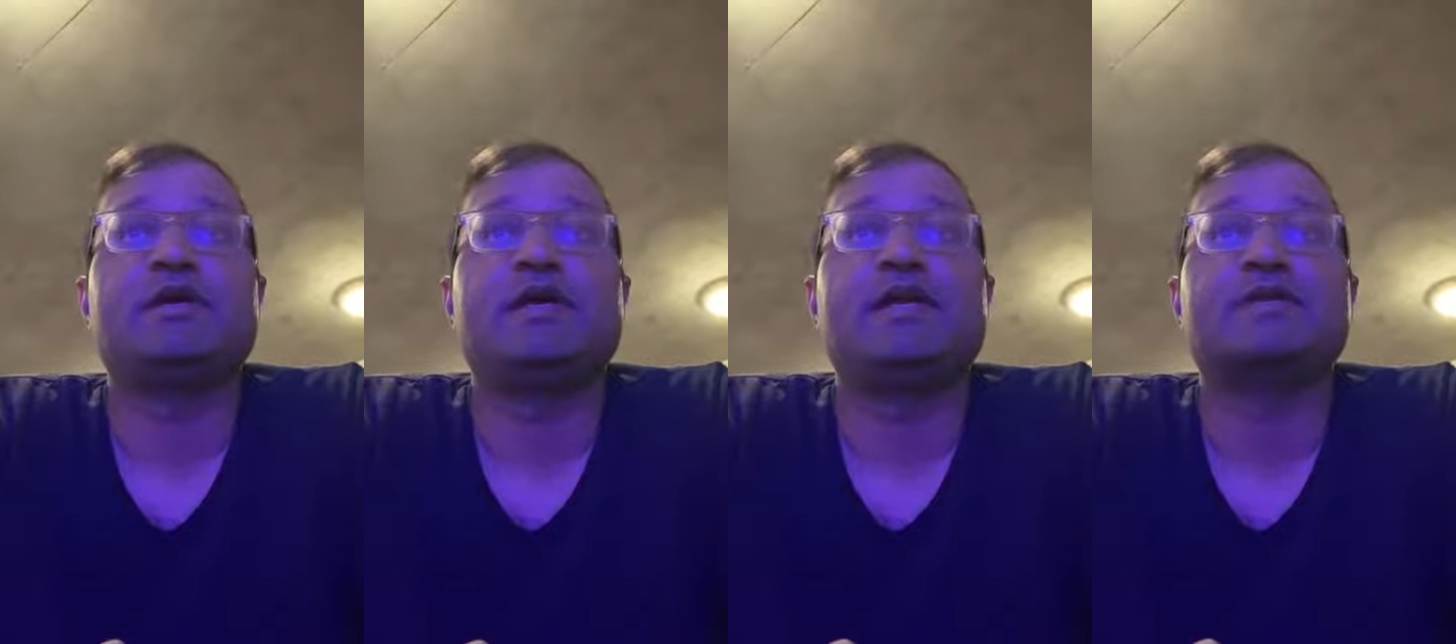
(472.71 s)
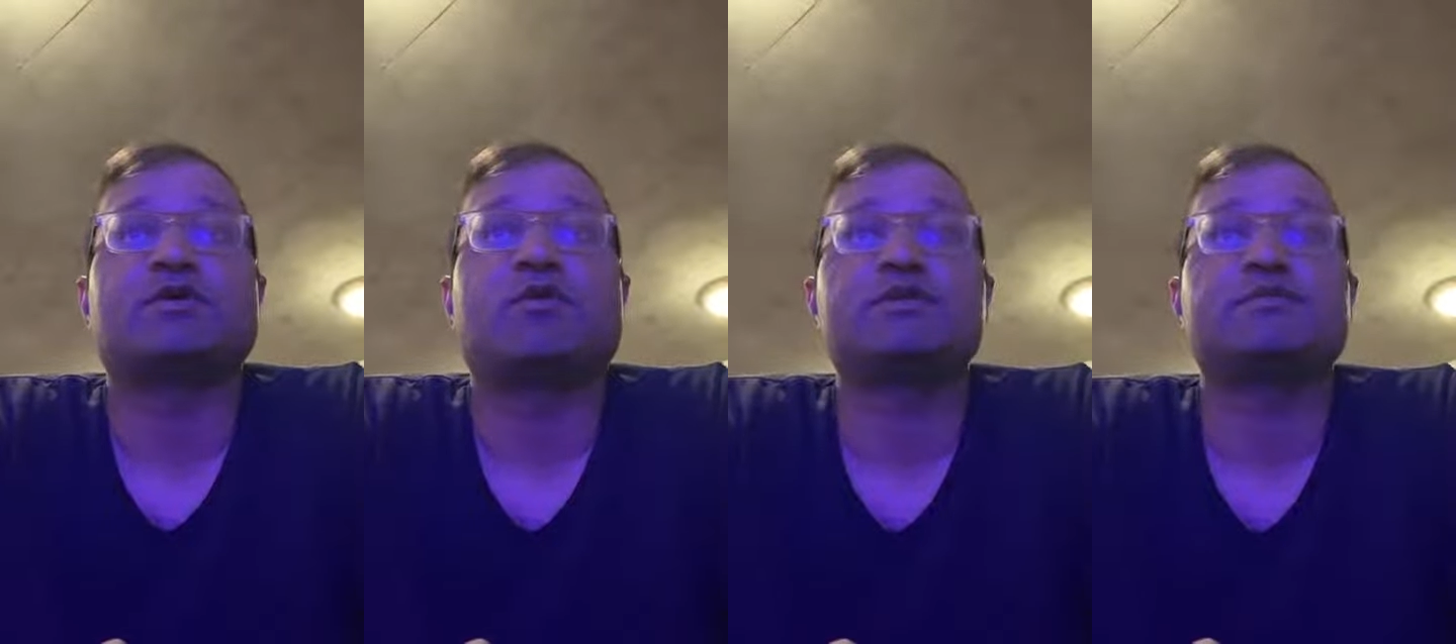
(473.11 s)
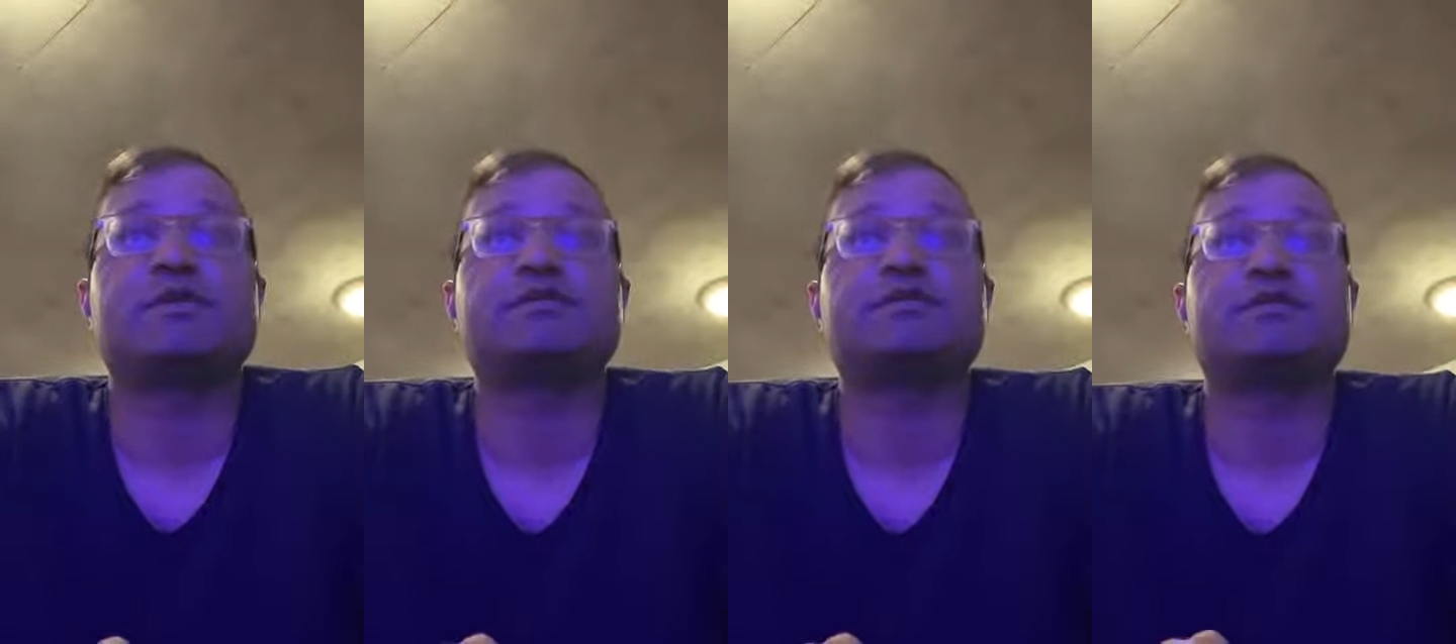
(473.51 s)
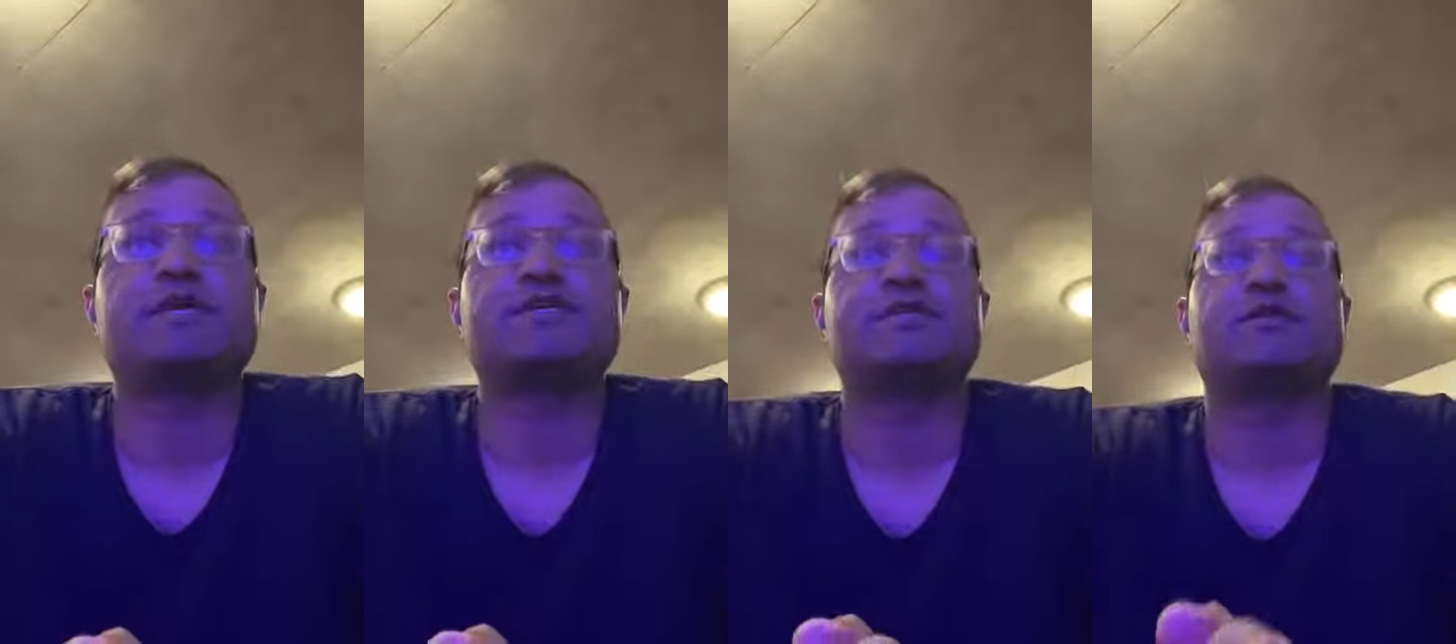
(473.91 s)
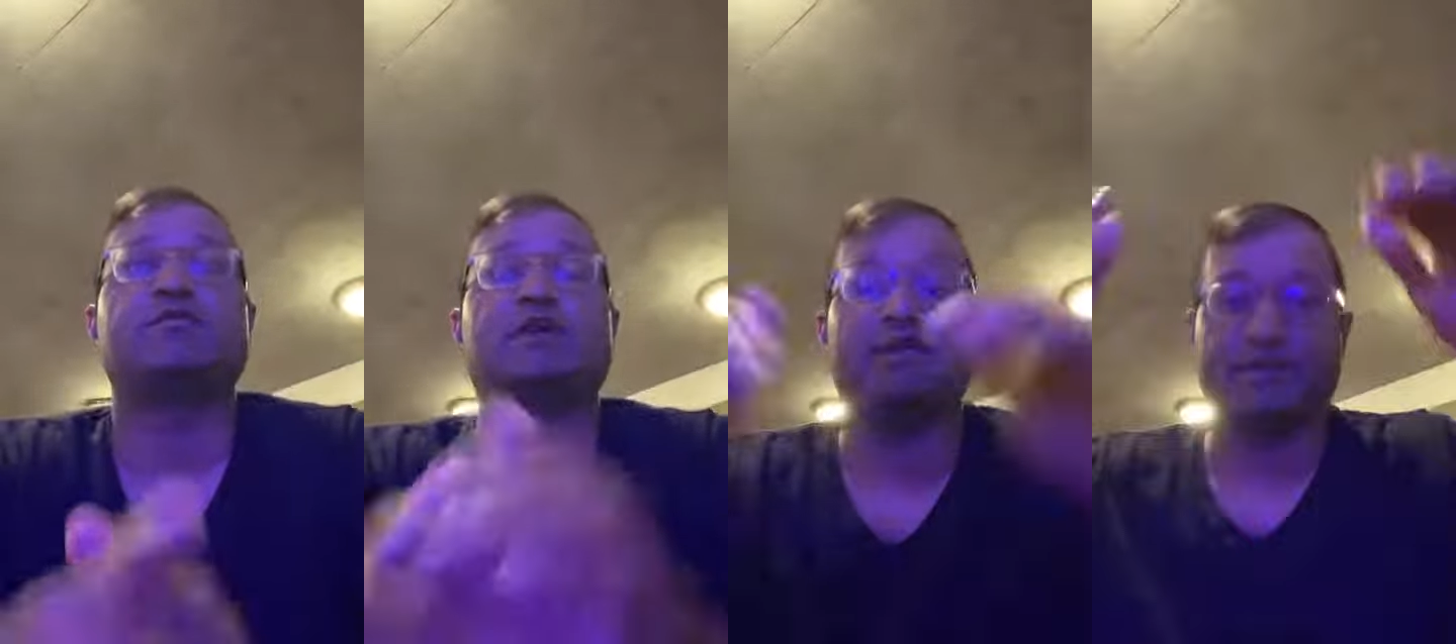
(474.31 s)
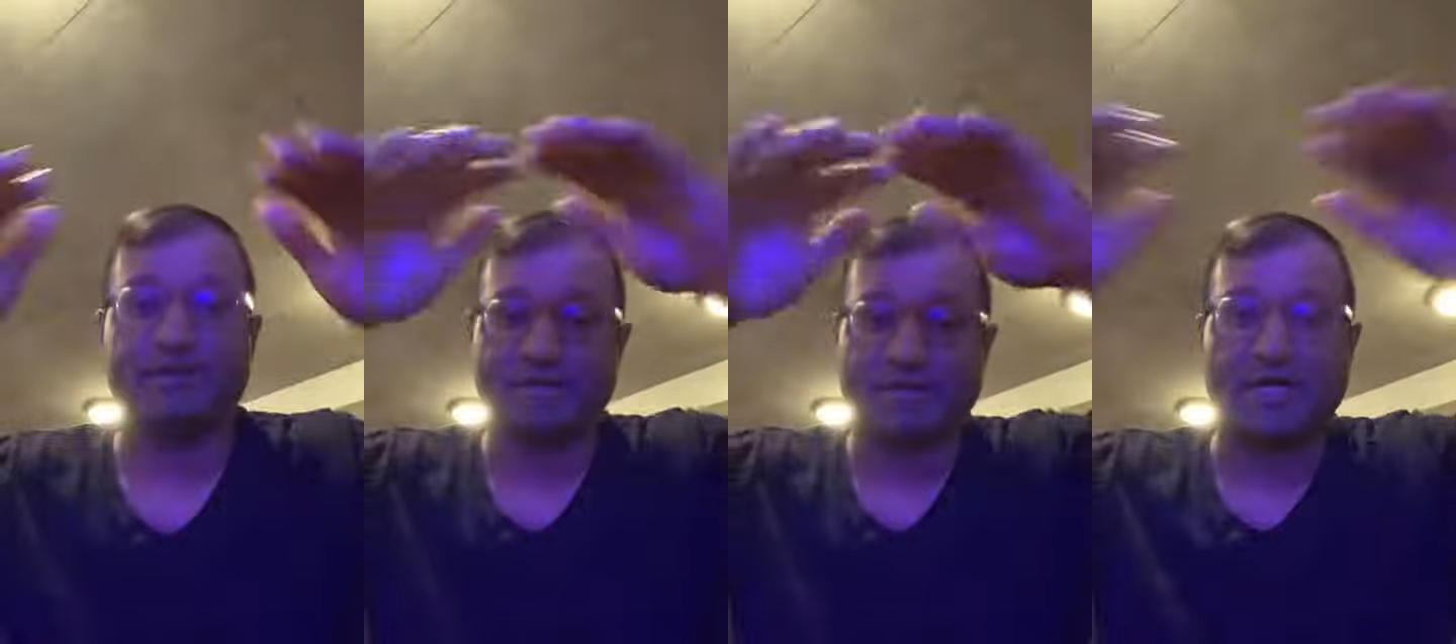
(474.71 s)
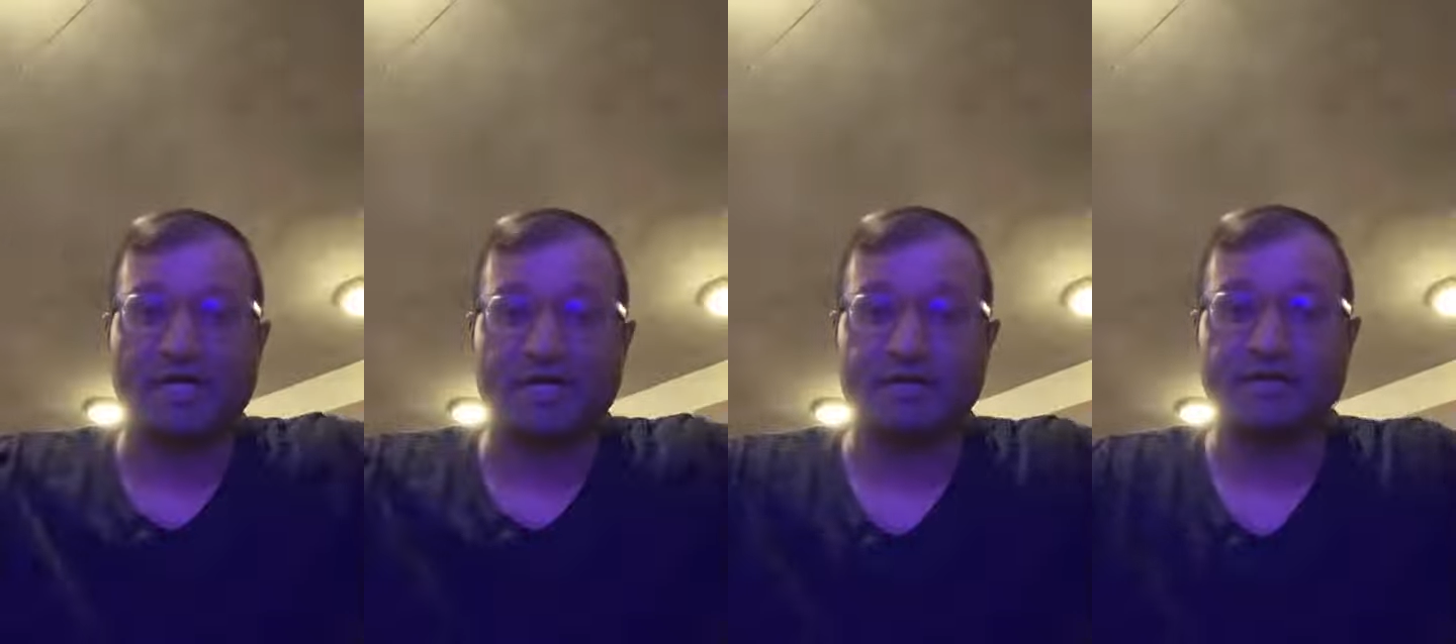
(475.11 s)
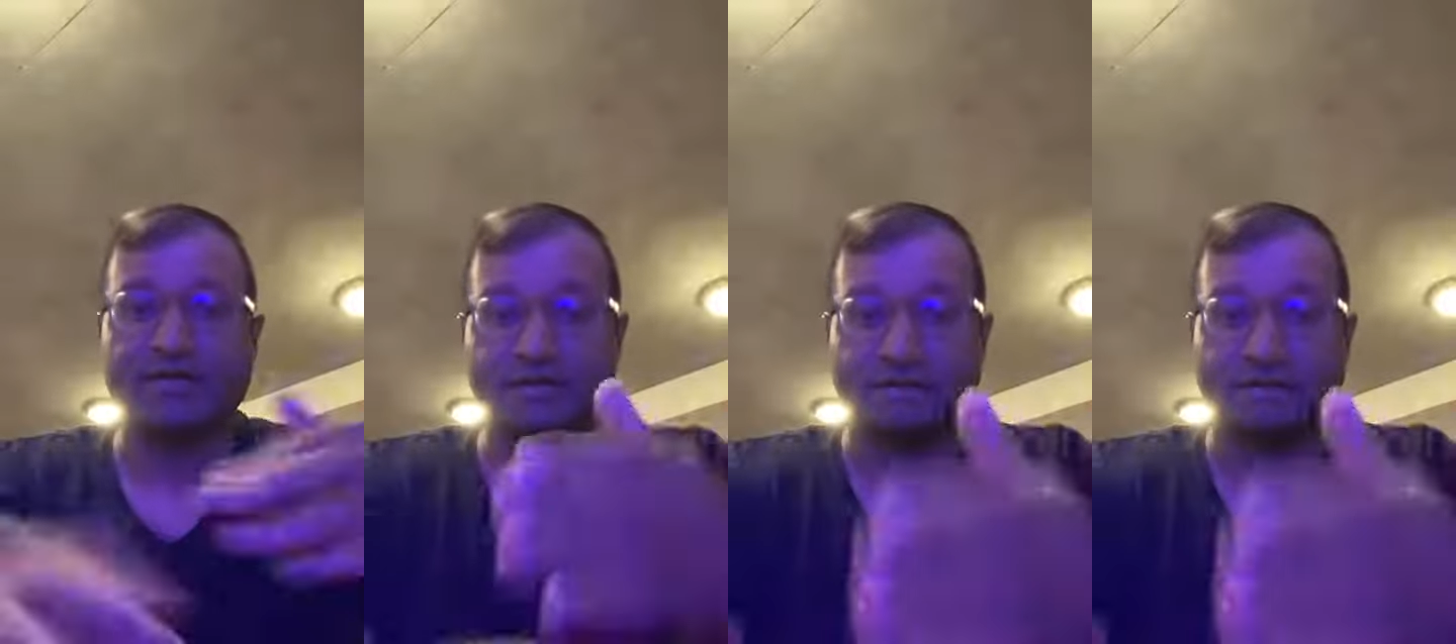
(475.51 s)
and as horsemen, so they shall run in the sky. Okay.